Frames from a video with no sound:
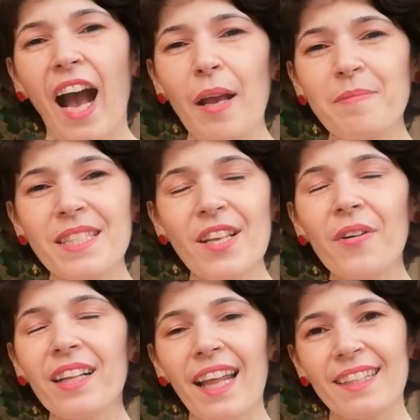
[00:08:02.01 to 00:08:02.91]
I'm so
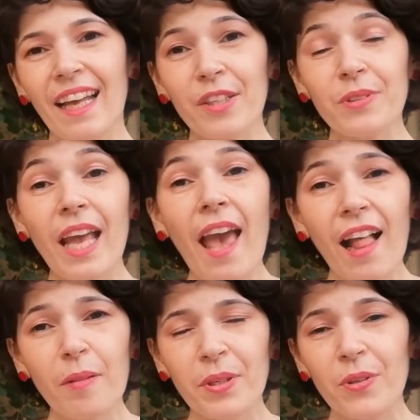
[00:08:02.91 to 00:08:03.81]
glad I could
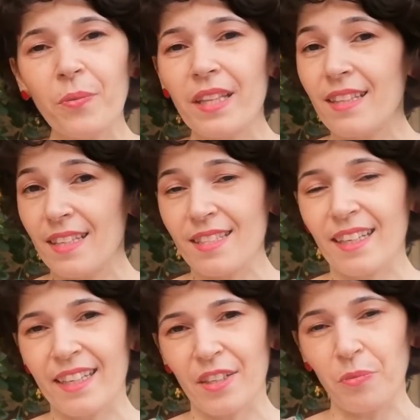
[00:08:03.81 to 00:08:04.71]
help you with these
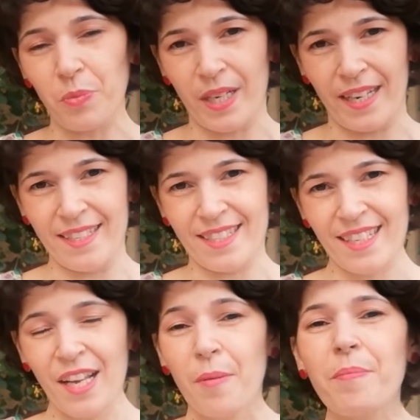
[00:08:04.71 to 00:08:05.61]
little words.
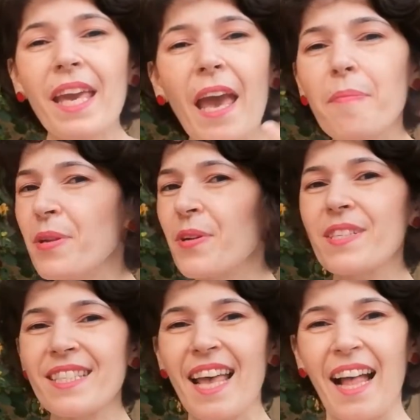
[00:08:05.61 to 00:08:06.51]
Be happy
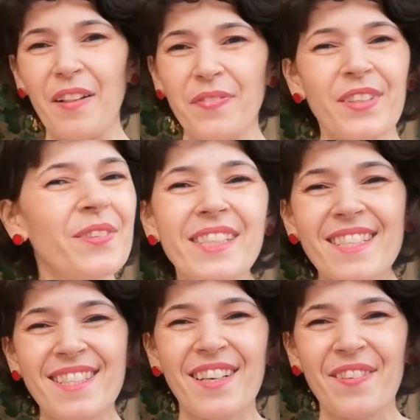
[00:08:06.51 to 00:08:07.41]
yourself. You
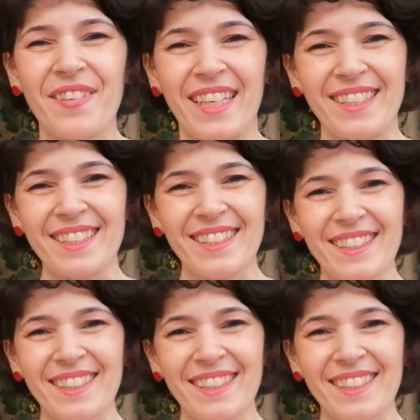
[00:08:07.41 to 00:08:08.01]
deserve it.